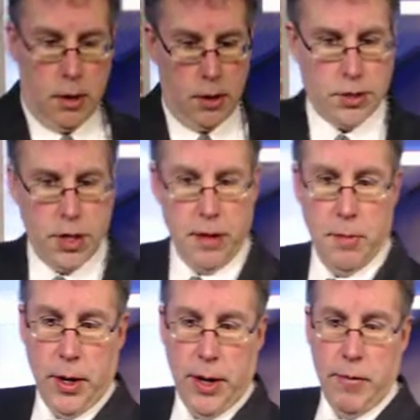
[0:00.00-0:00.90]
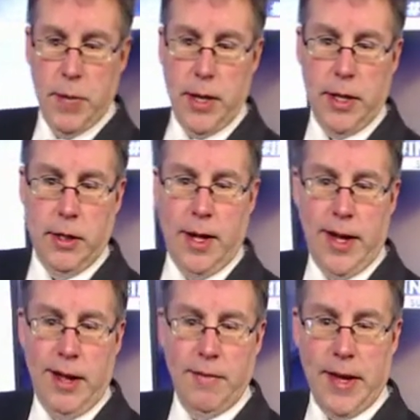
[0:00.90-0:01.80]
Good Sunday morning, everybody.
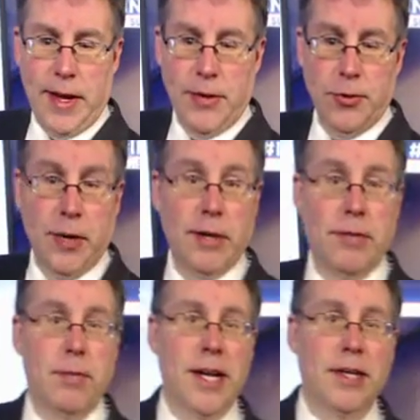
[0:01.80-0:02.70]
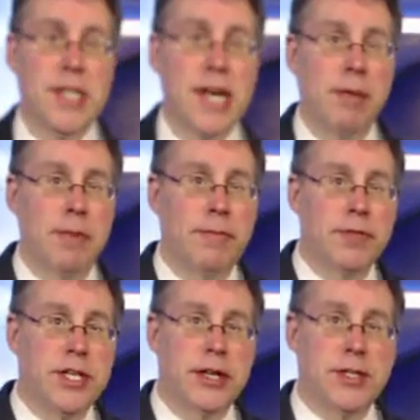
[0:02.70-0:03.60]
Live and direct from downtown
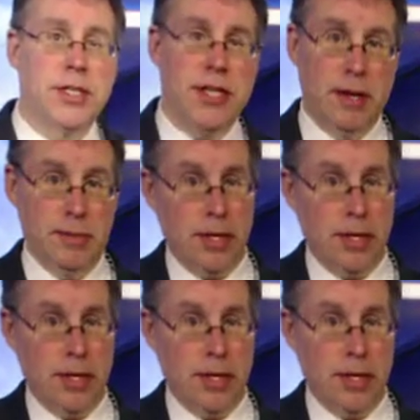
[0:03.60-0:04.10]
Memphis, Tennessee. I'm